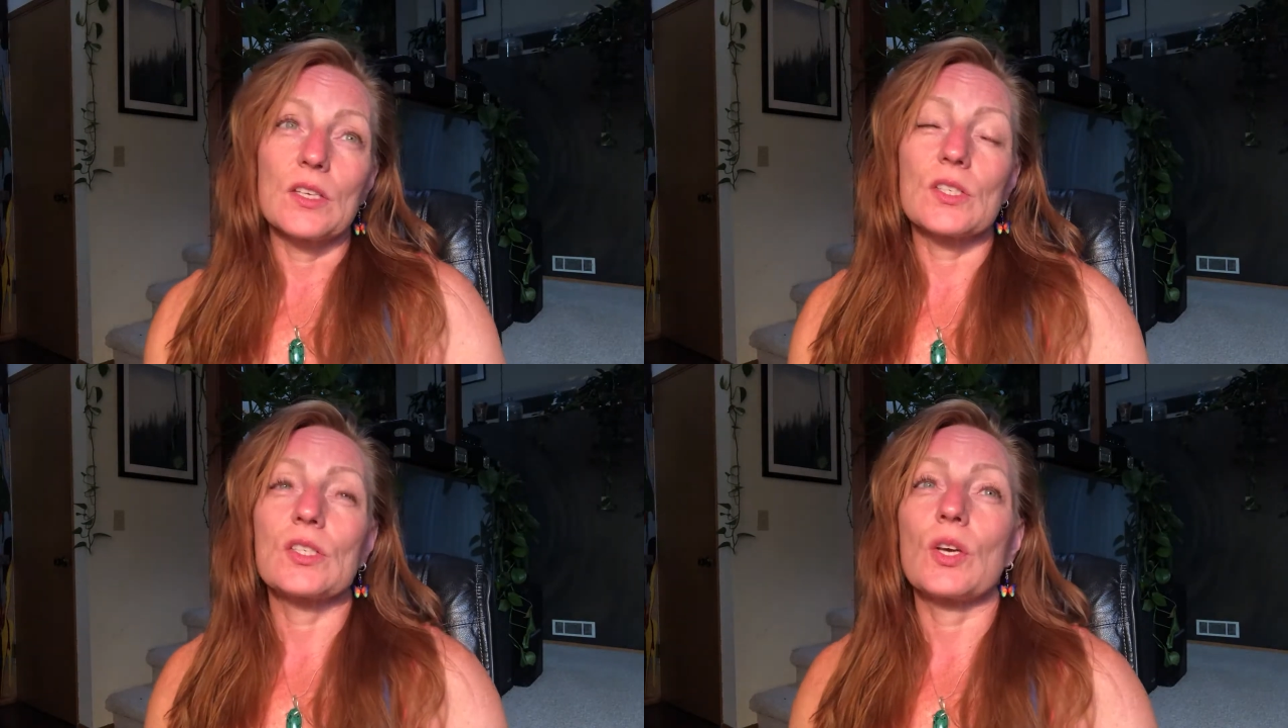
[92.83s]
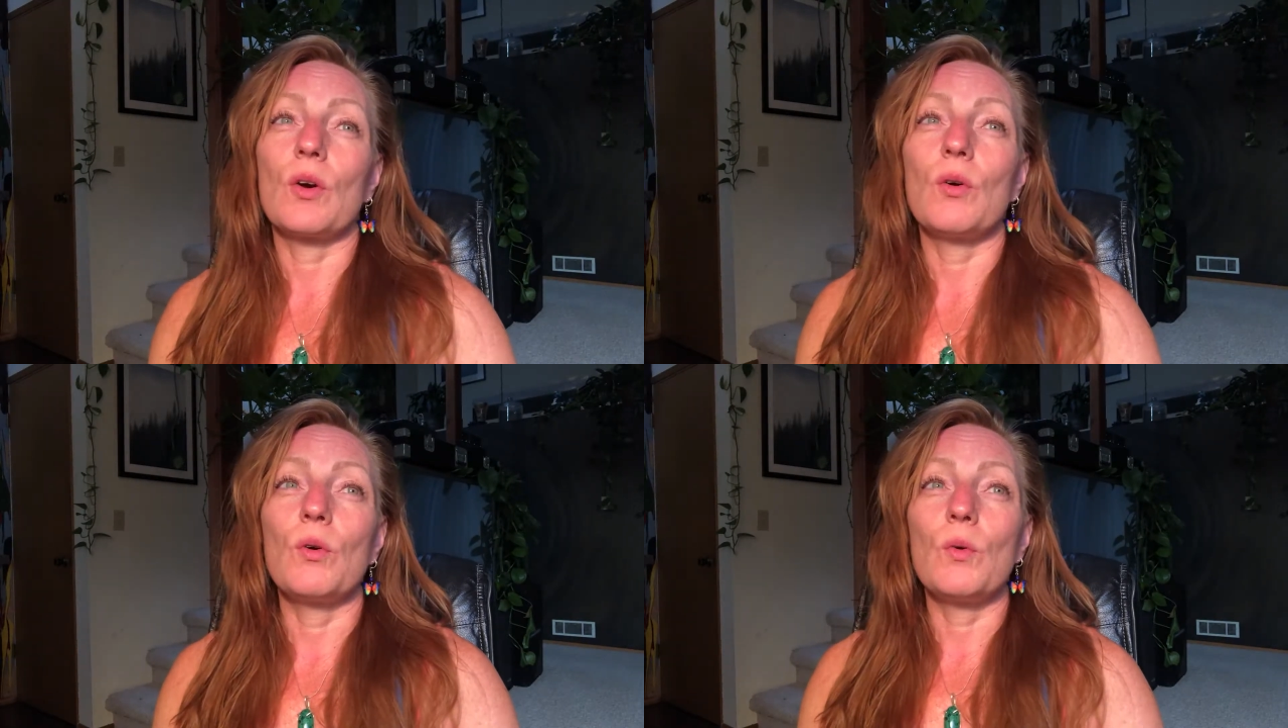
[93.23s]

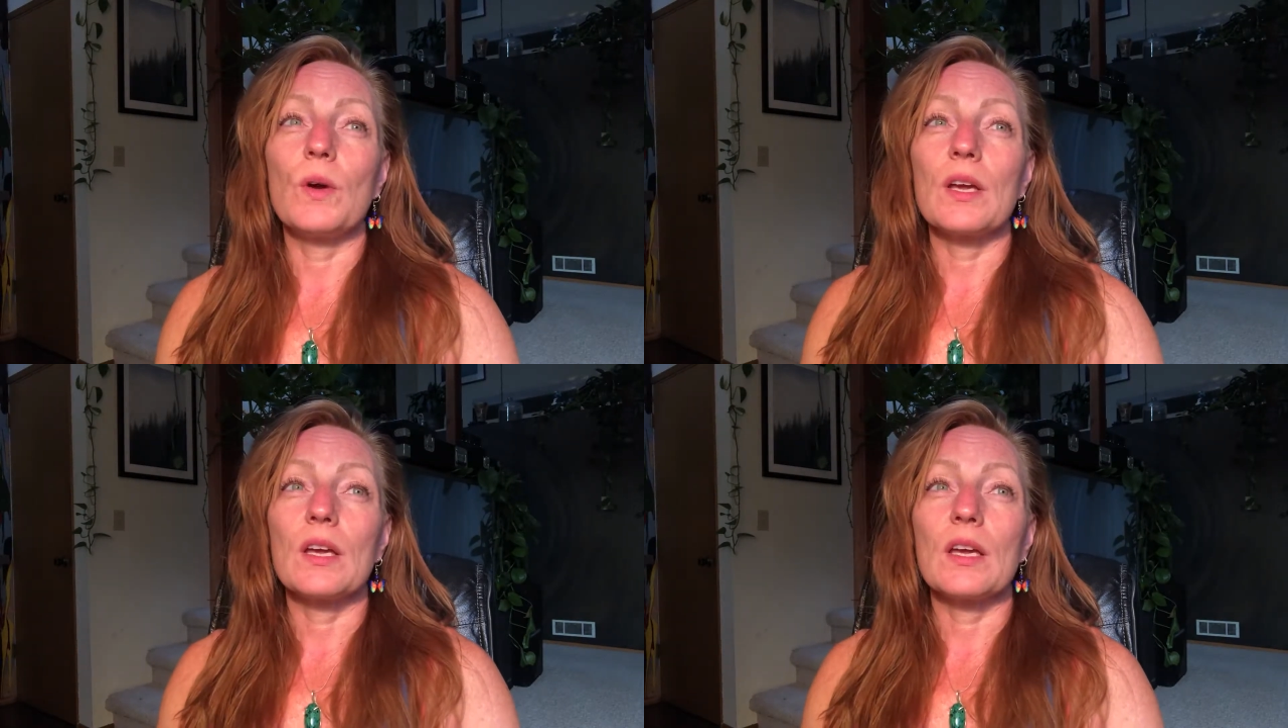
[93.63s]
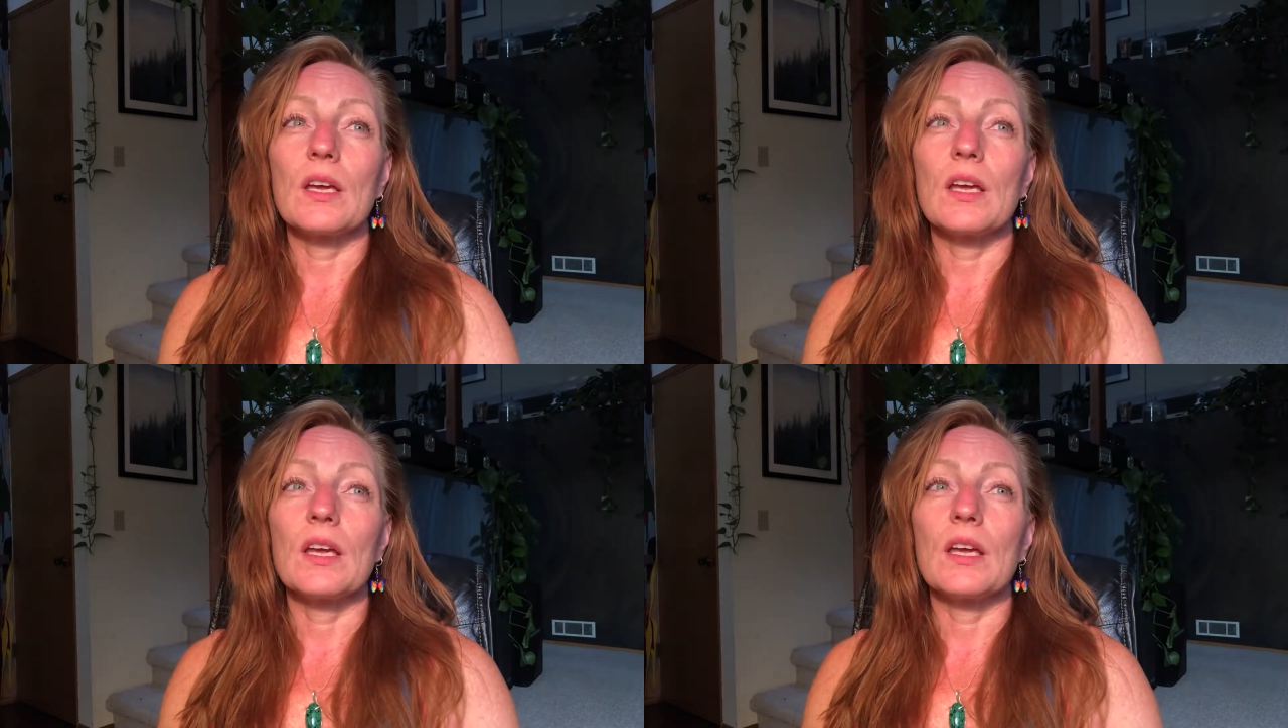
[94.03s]
So
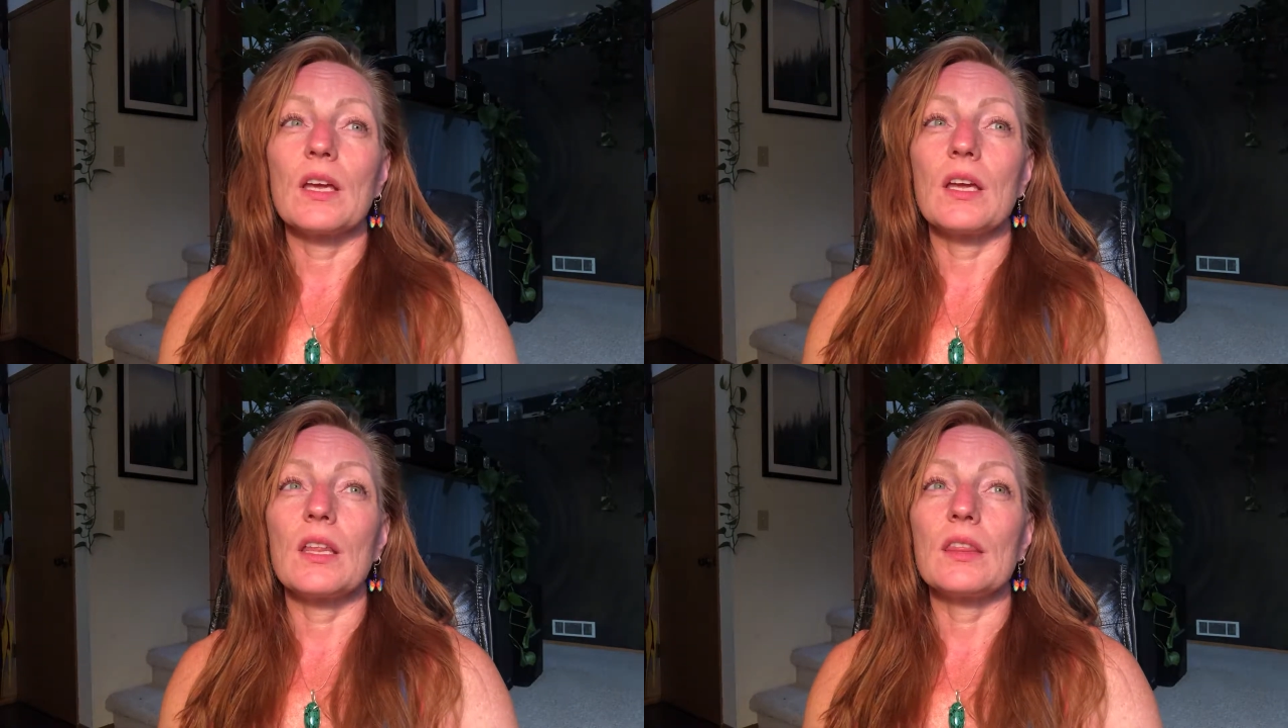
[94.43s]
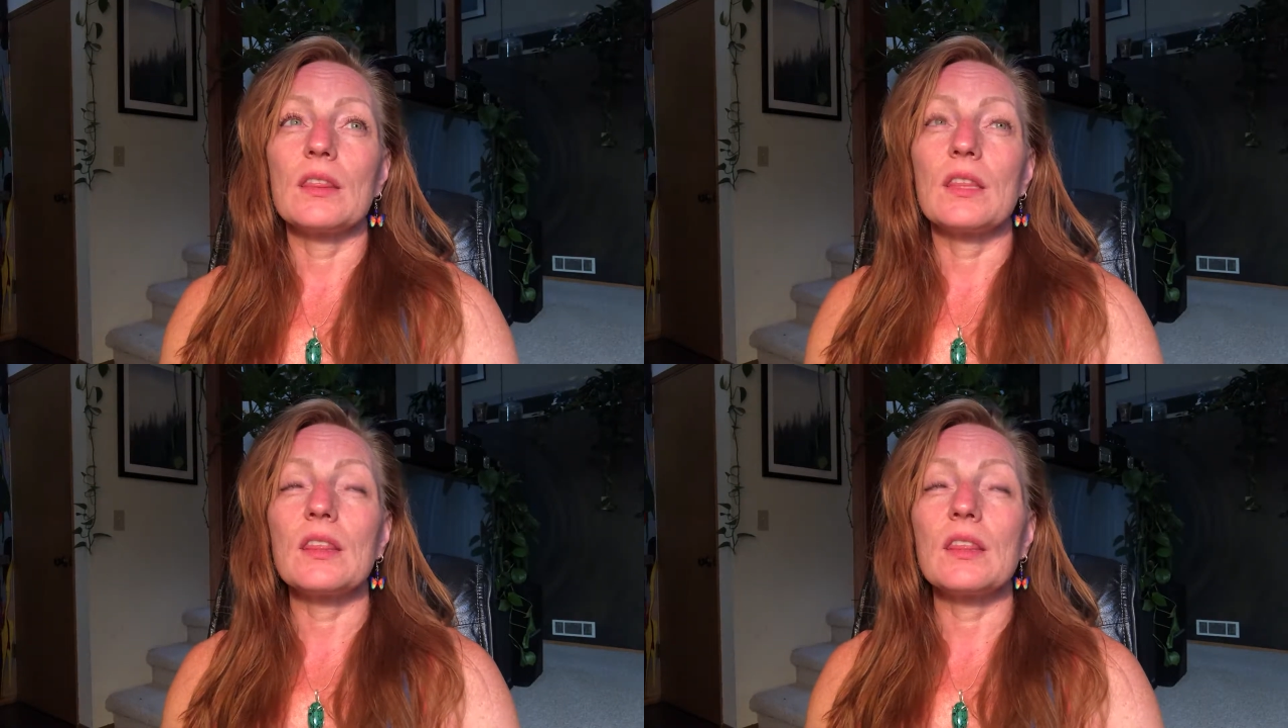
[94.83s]
the